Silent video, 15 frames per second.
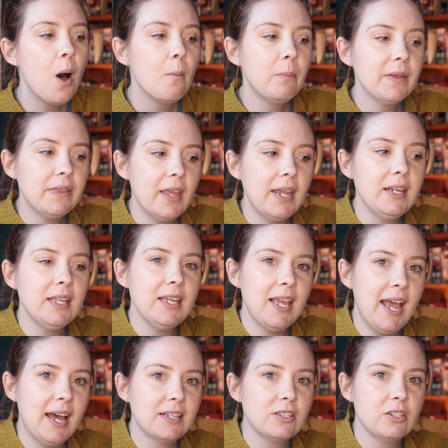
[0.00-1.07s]
But then he
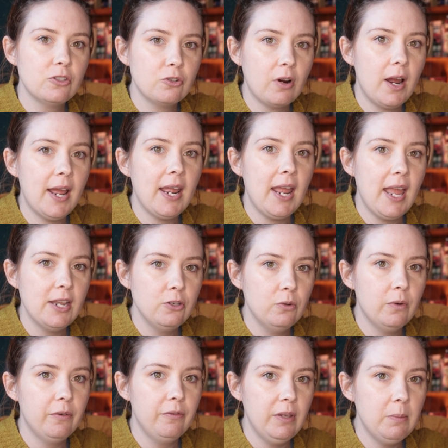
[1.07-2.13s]
has to try and
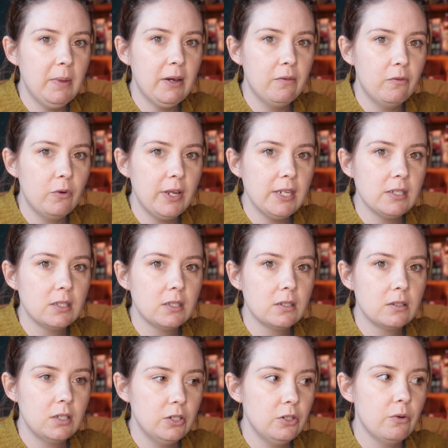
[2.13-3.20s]
do a female voice
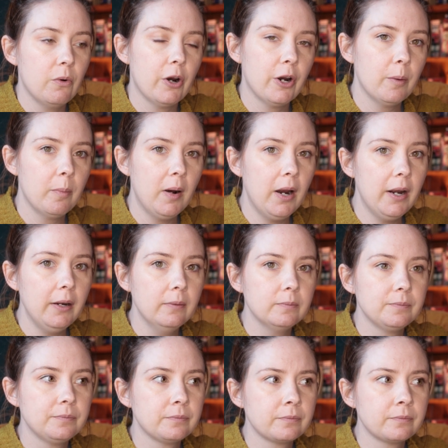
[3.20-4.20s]
to do her part.